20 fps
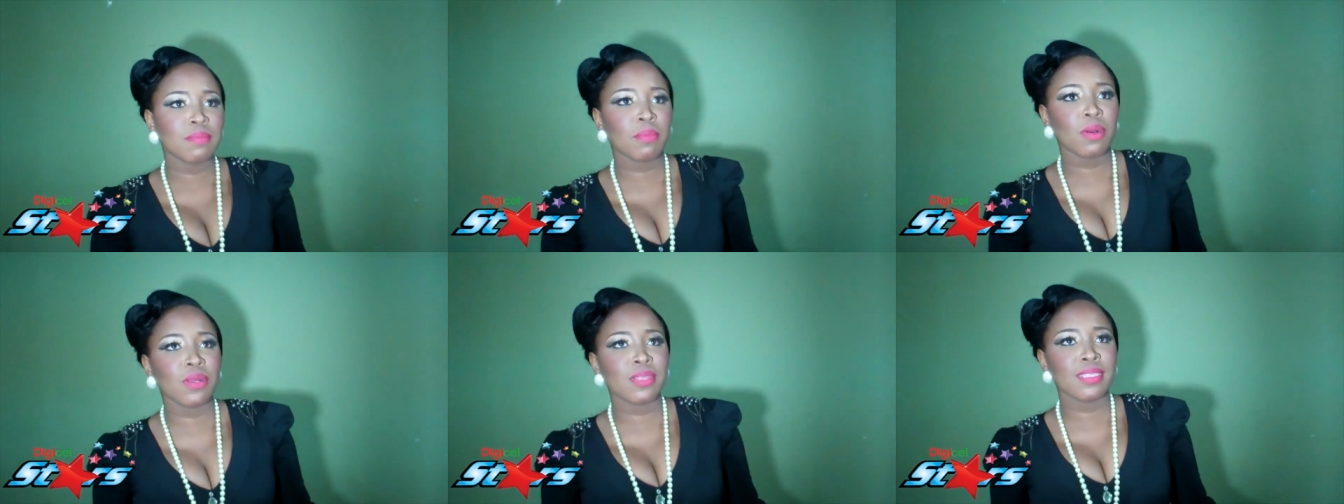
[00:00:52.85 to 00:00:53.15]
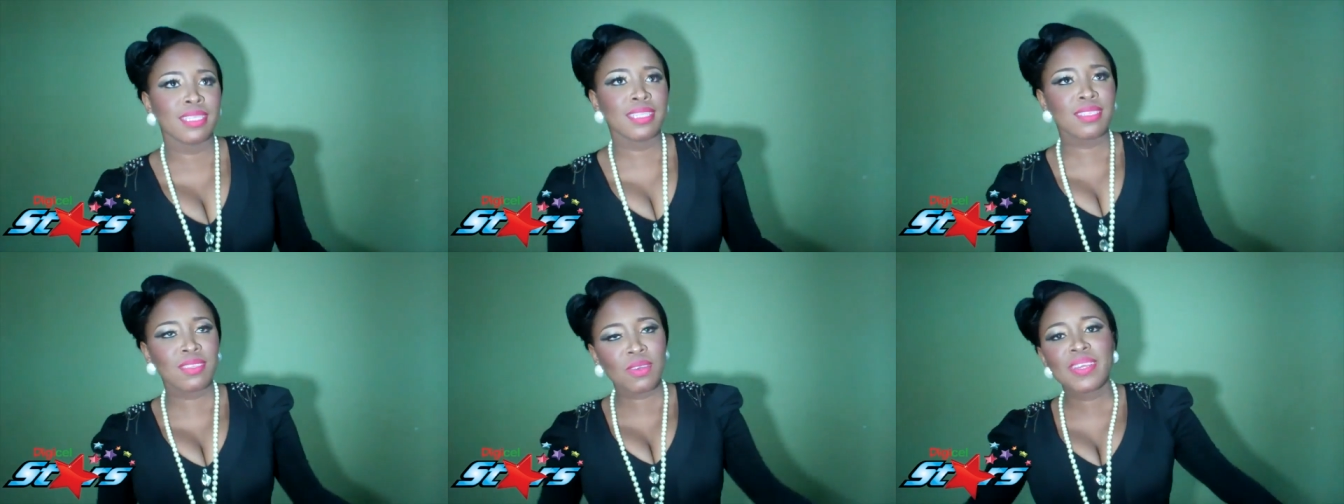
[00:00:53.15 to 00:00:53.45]

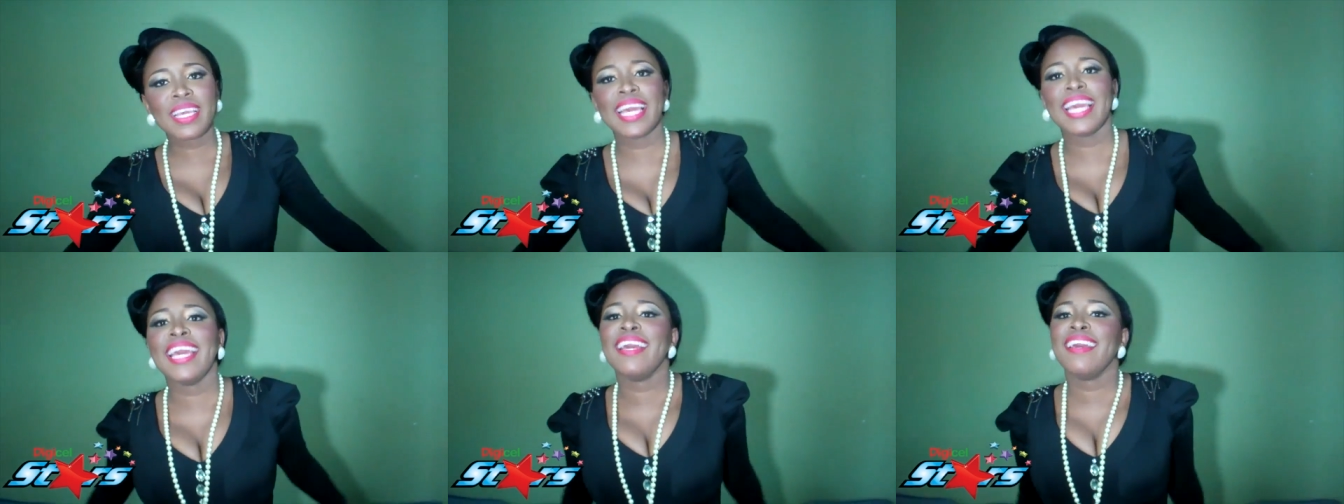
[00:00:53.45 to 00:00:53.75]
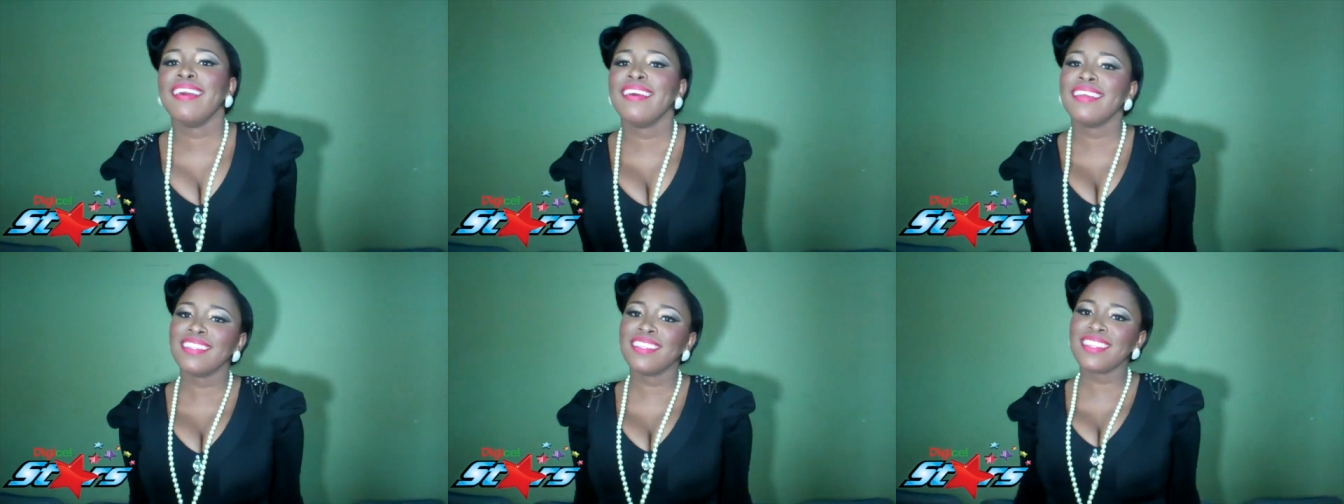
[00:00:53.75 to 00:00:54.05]
But it's okay,
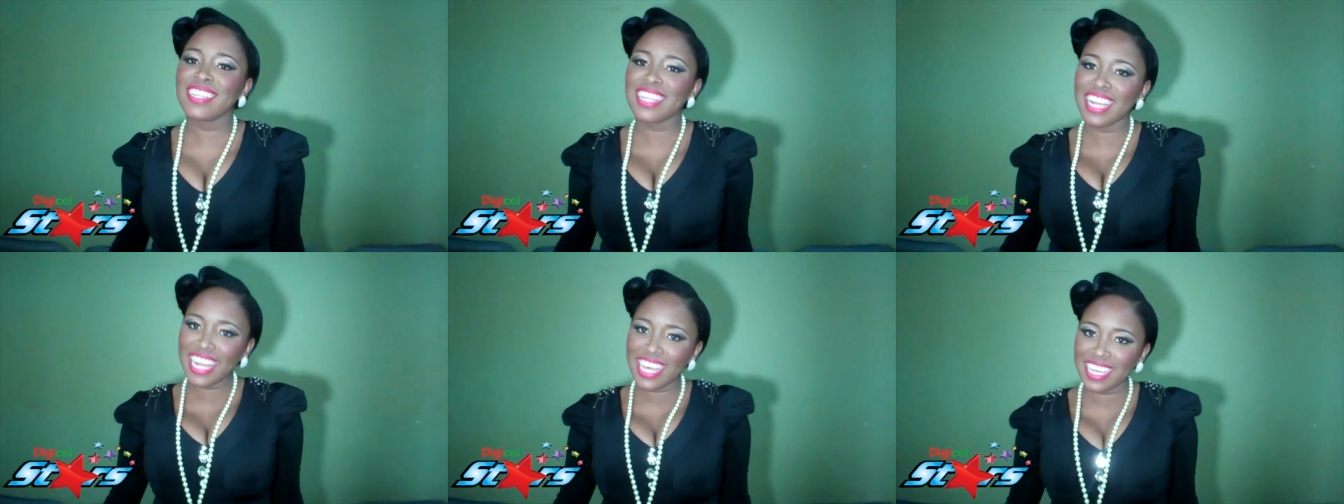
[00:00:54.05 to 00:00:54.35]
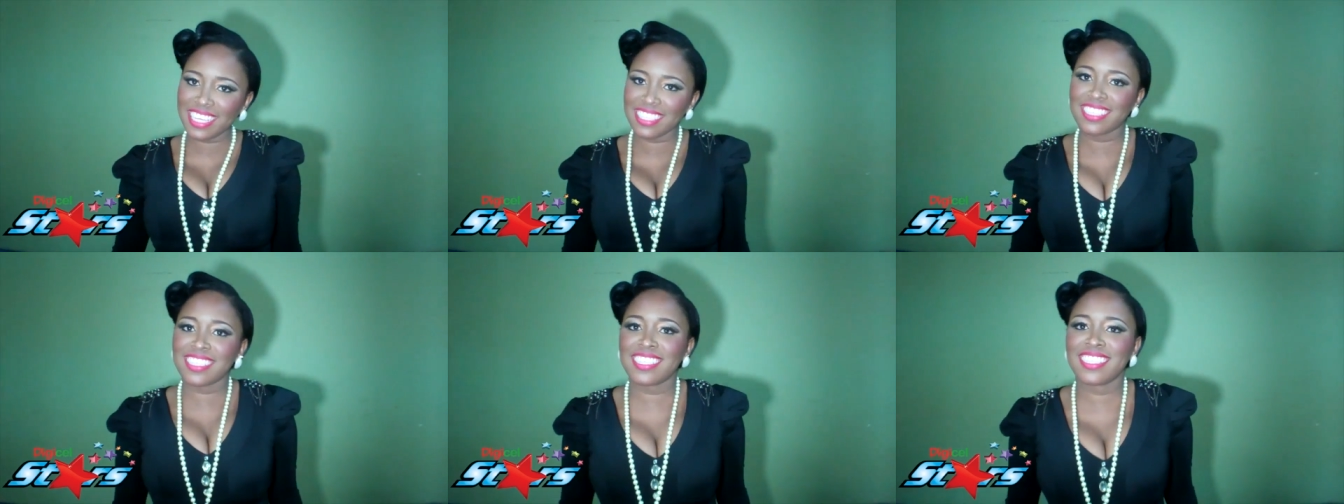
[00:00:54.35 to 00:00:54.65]

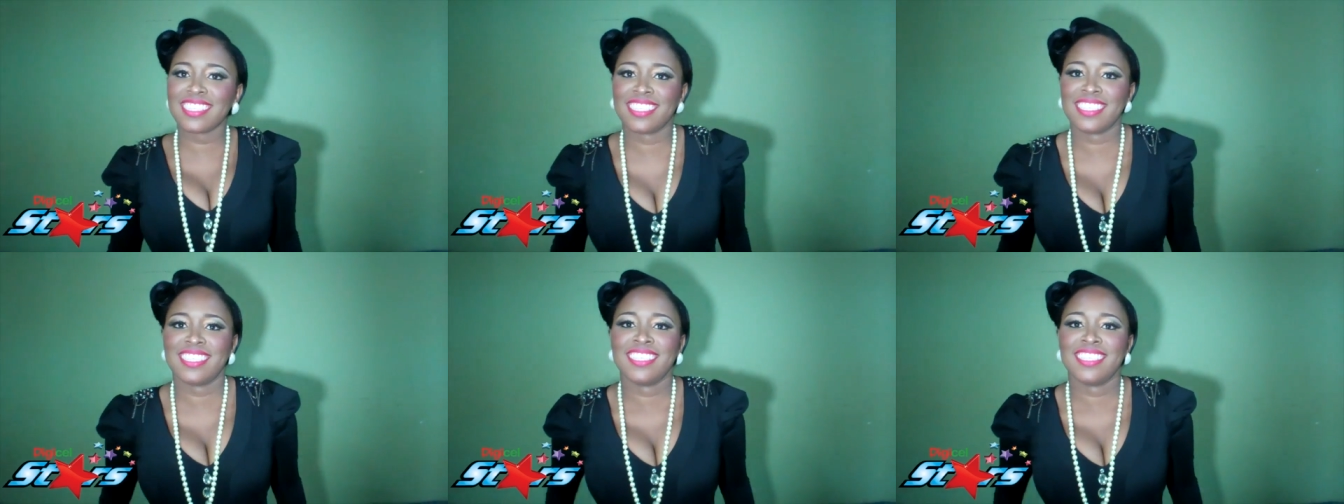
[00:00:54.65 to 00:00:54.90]
nonetheless.